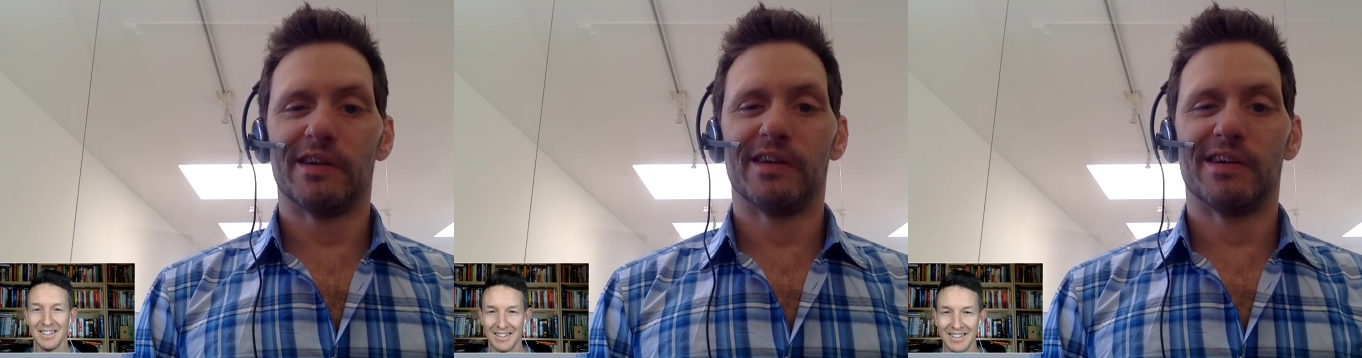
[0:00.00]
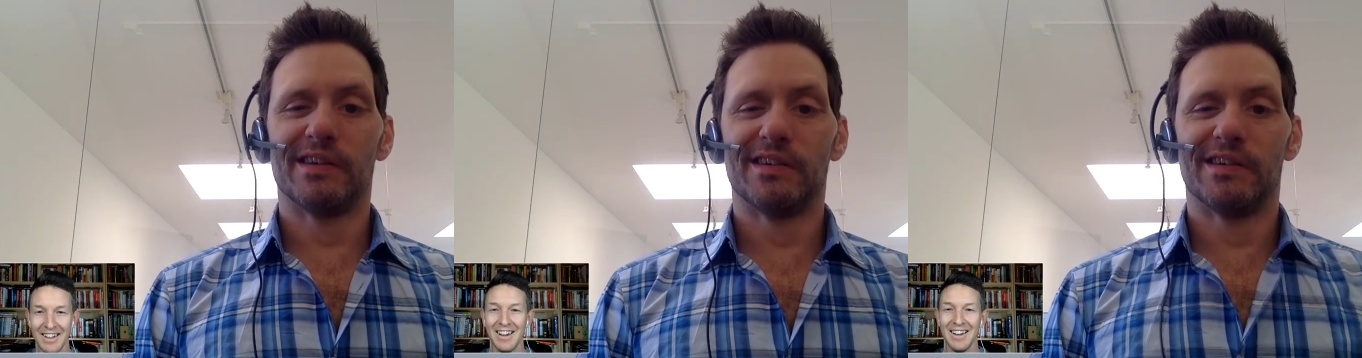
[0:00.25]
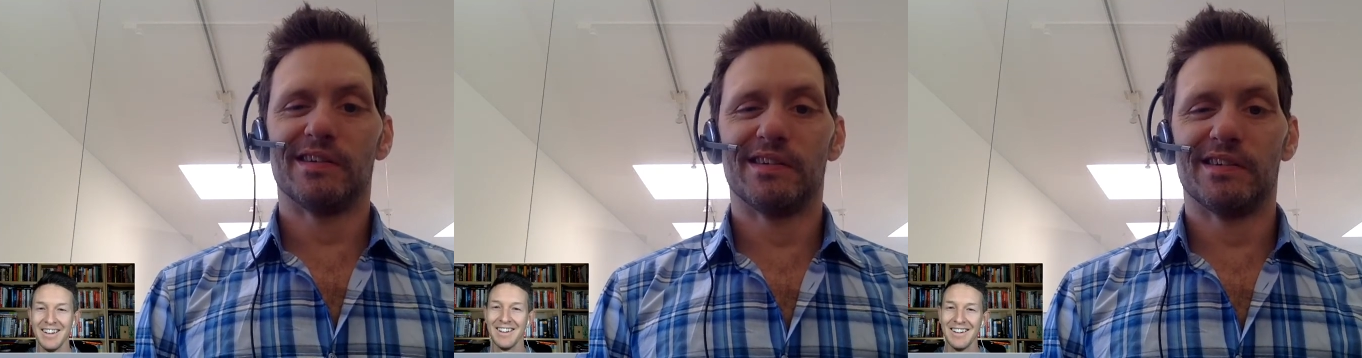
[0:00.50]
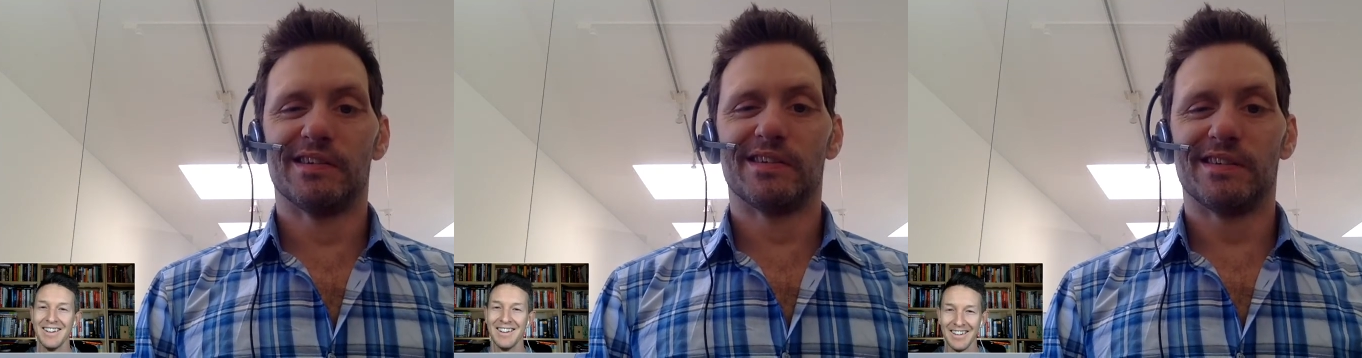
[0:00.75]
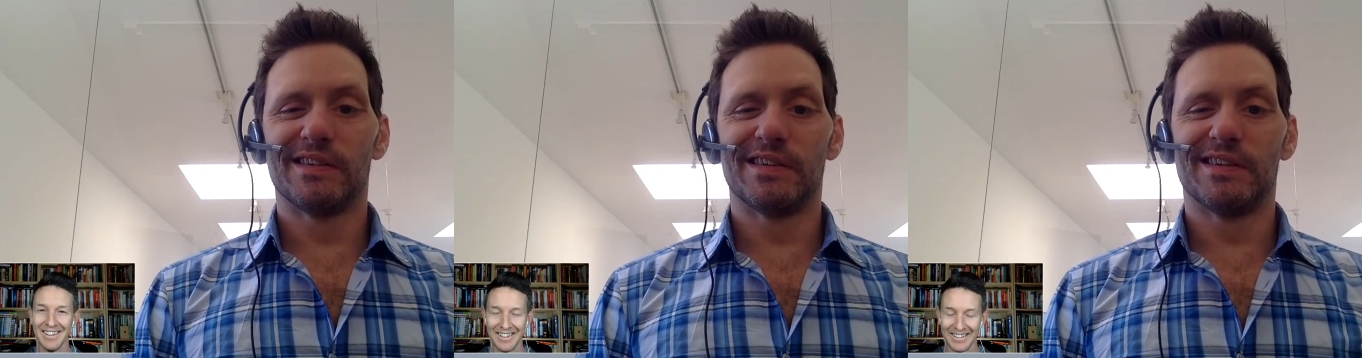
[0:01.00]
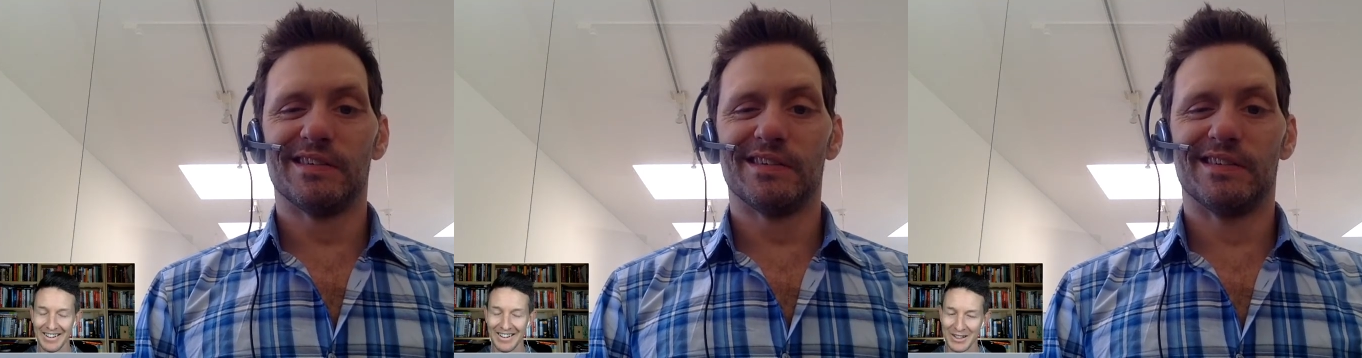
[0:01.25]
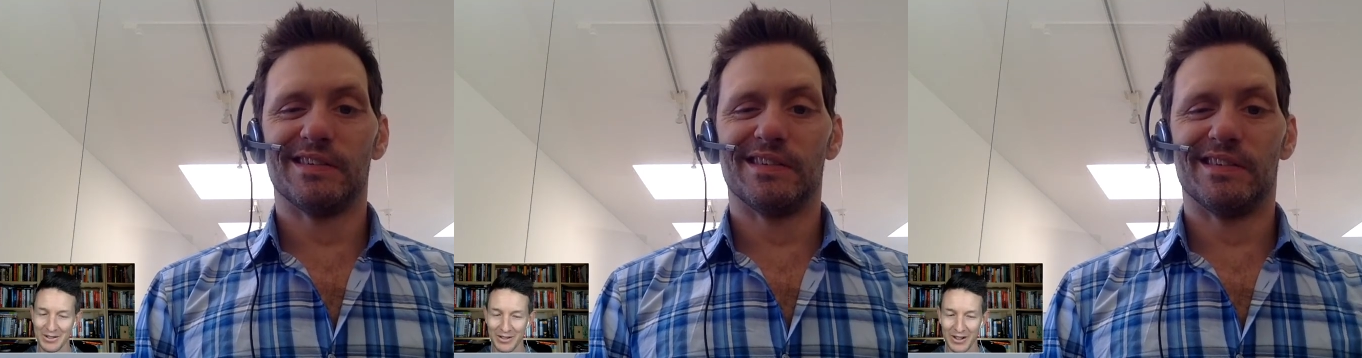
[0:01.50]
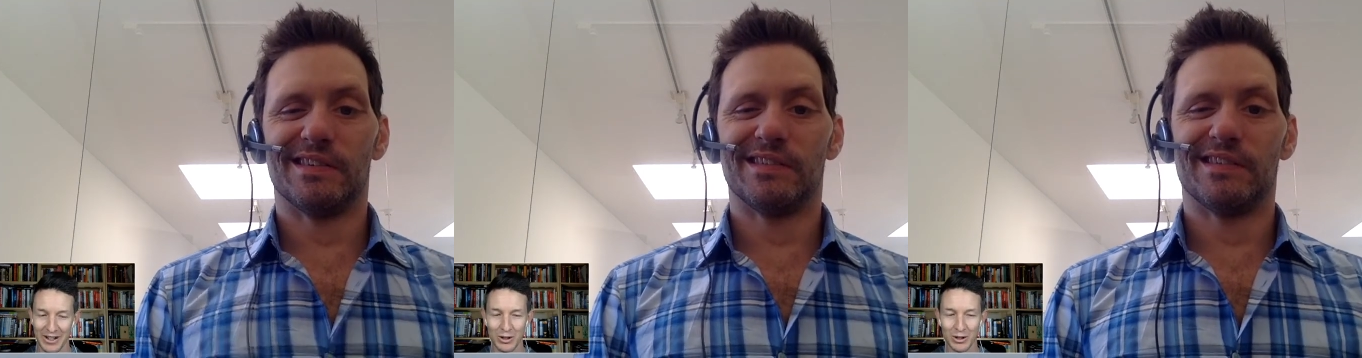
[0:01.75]
Speaker 1: Yeah. Yeah. No, that's very
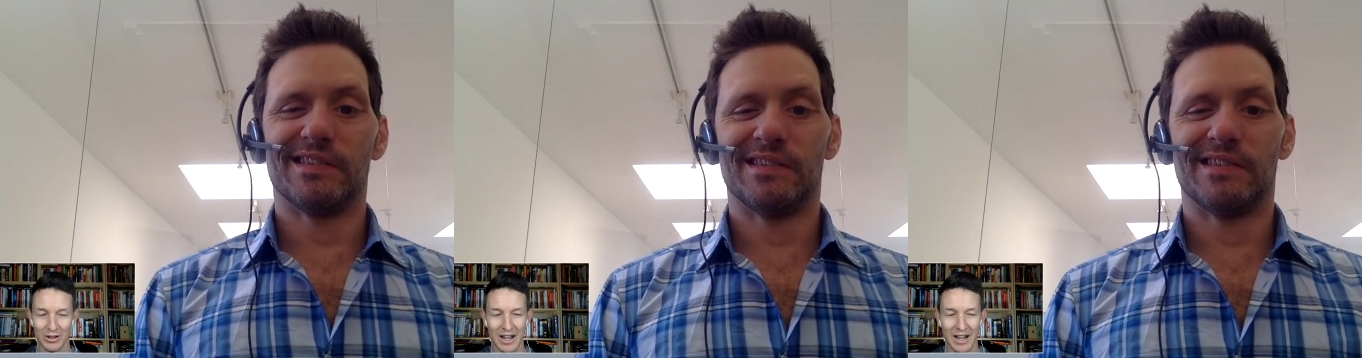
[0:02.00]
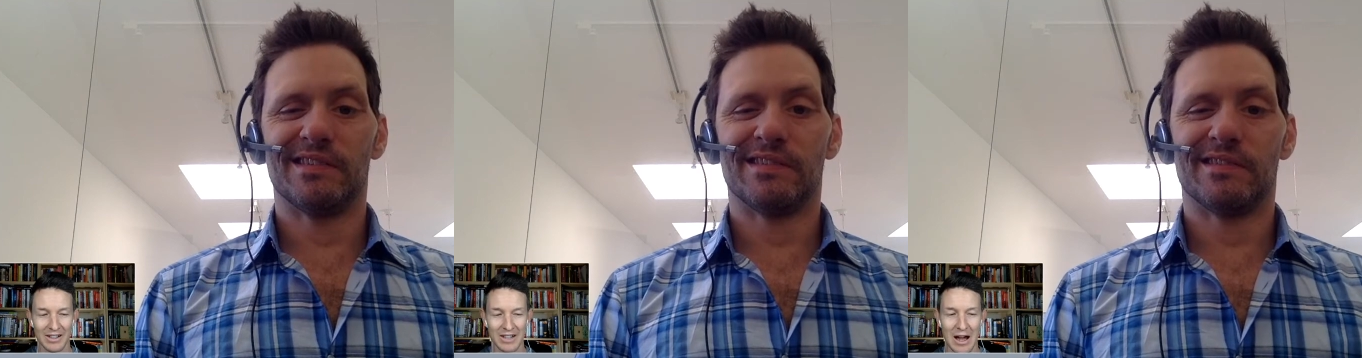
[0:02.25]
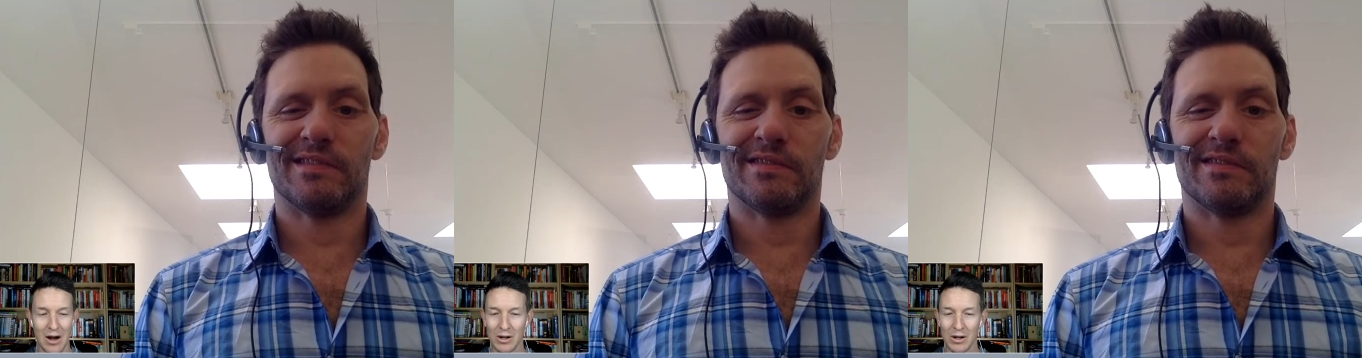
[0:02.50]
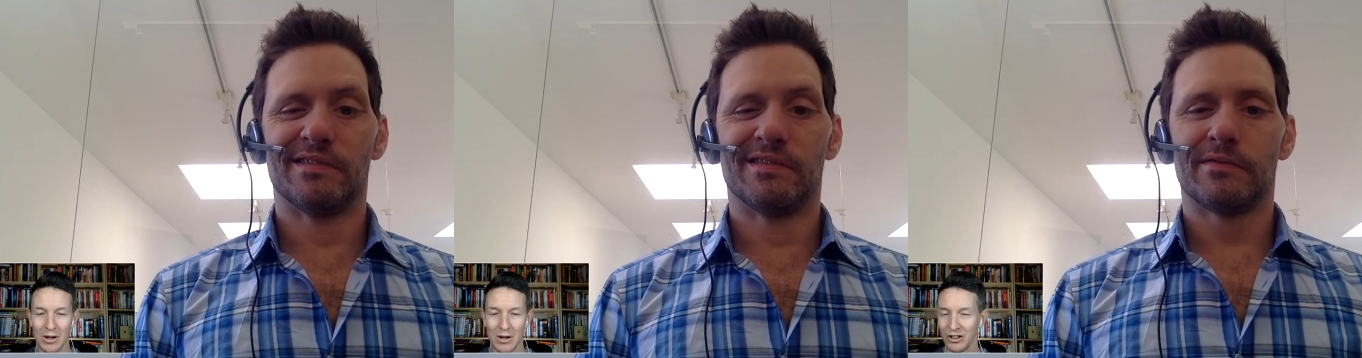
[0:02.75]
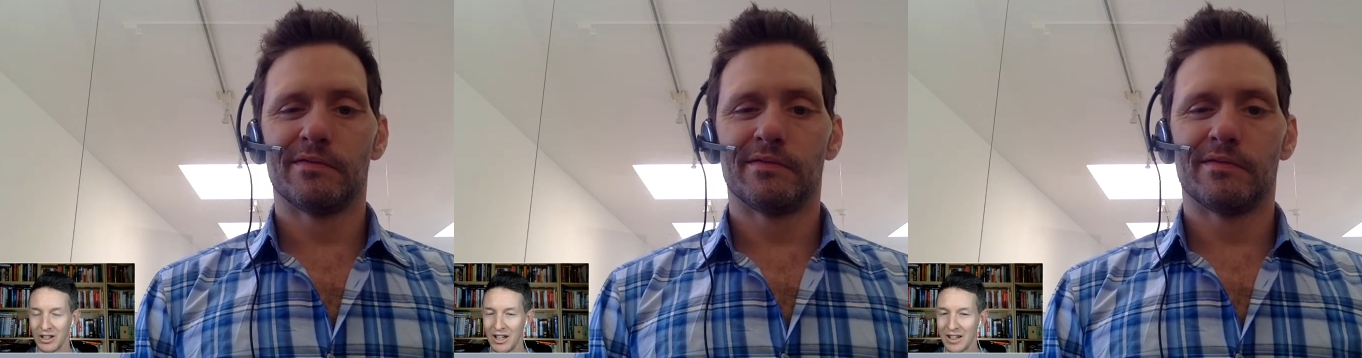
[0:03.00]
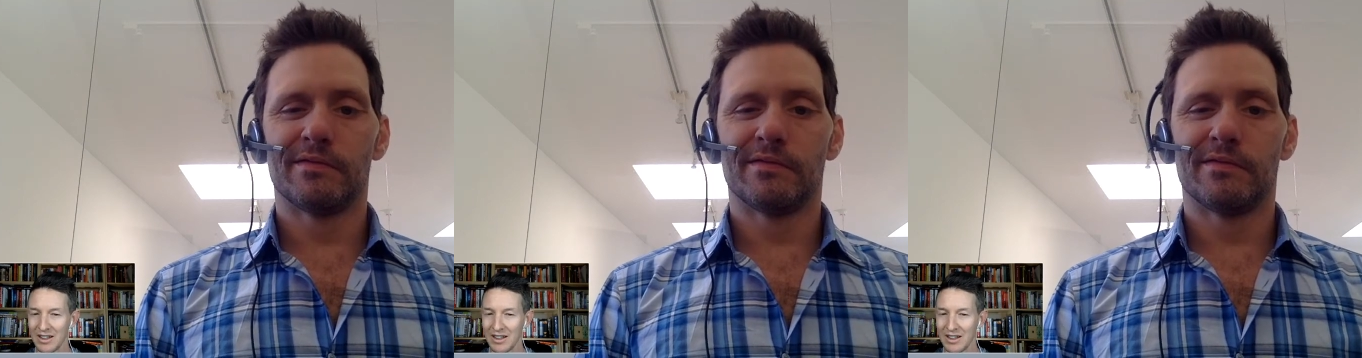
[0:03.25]
cool. Yeah, because how else would you get